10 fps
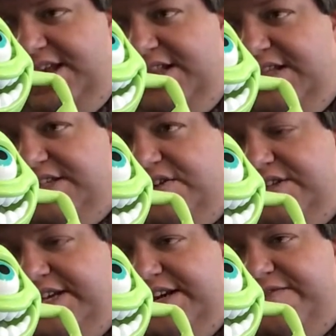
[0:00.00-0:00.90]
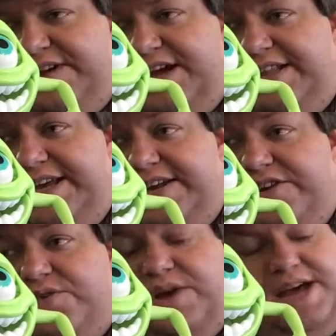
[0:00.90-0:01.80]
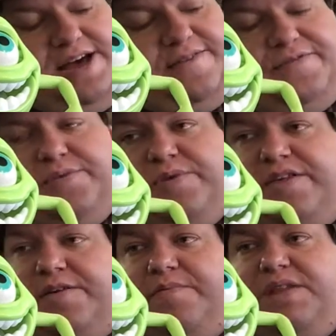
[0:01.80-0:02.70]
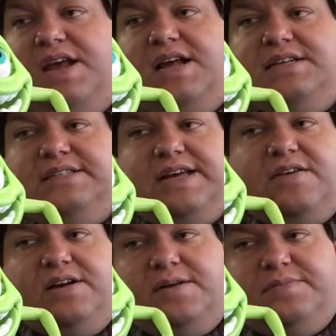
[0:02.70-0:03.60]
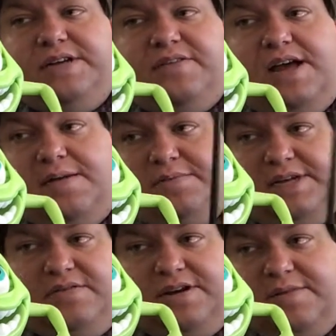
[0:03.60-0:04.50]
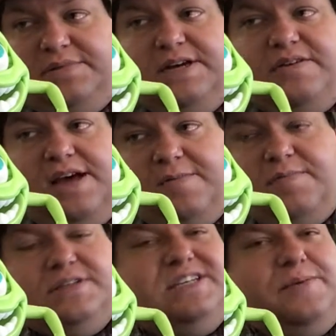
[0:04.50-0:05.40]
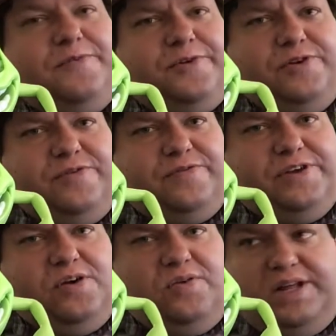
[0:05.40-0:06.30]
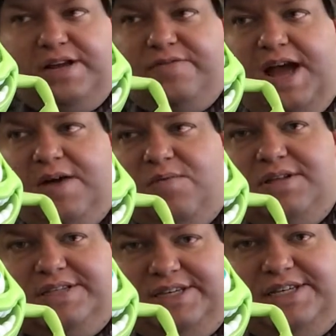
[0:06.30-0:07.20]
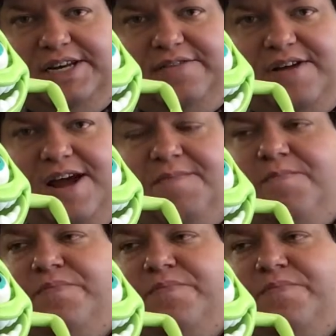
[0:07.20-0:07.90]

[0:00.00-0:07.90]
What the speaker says: Let's go to second violin. You have the rhythm down, up, down, up, down, up, down, up. Same for you, viola at 116, right?